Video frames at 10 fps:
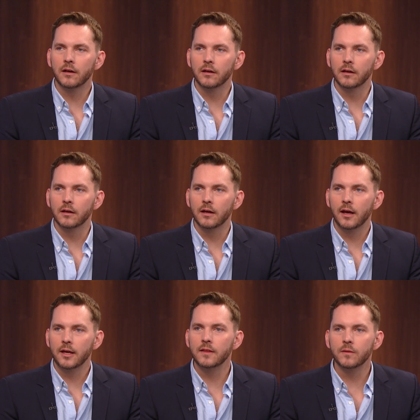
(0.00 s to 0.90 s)
uh,
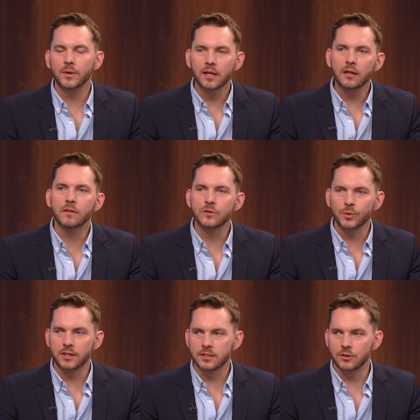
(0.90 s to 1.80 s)
in the beginning of the
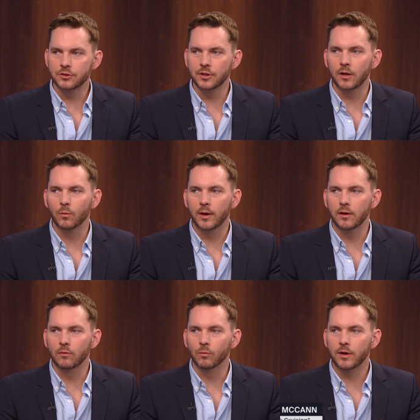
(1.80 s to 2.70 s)
twentieth century,
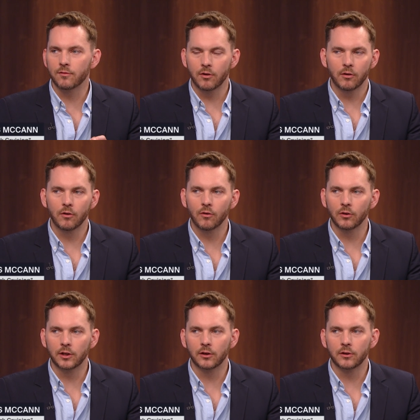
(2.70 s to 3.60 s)
when we have our
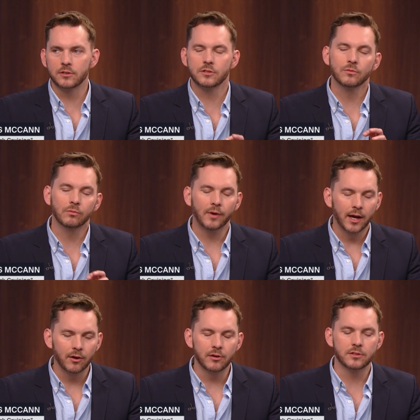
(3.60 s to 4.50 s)
earliest
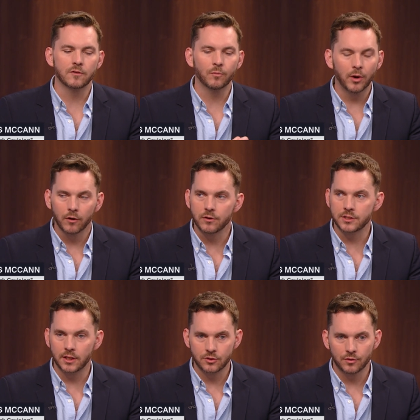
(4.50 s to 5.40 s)
records of park
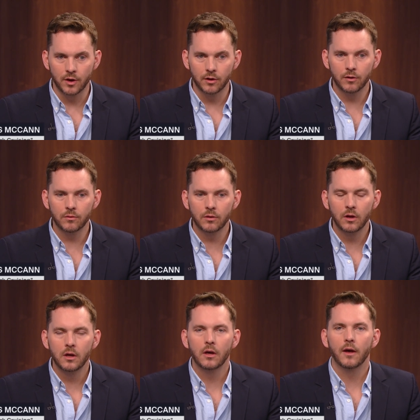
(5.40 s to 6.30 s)
cruising in Toronto,
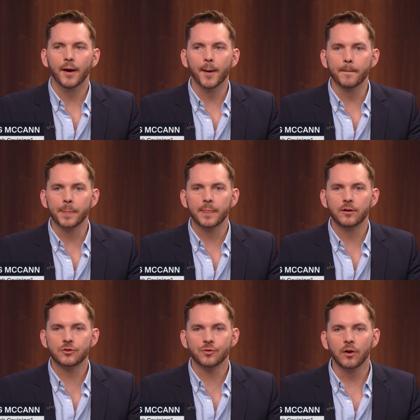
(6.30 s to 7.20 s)
um,
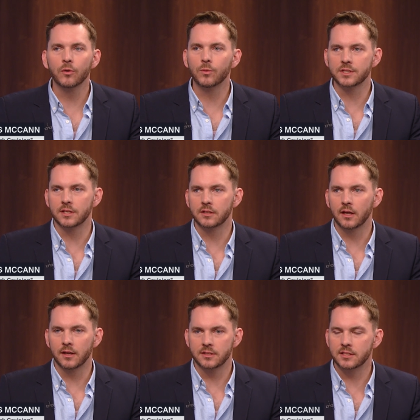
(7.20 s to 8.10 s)
Toronto was a,
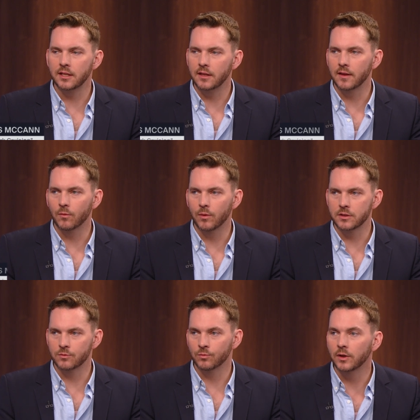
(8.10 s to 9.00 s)
a city that
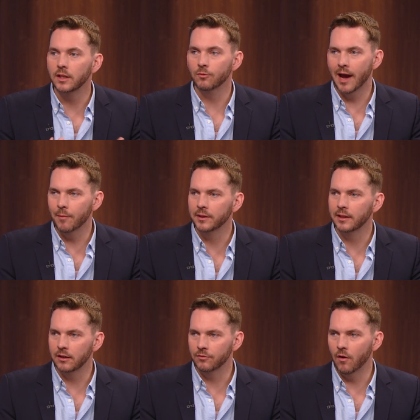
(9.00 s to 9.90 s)
was really
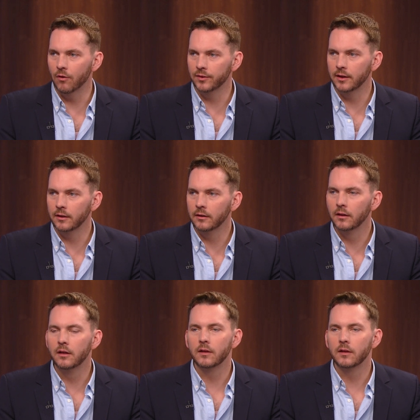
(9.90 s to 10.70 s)
rapidly evolving.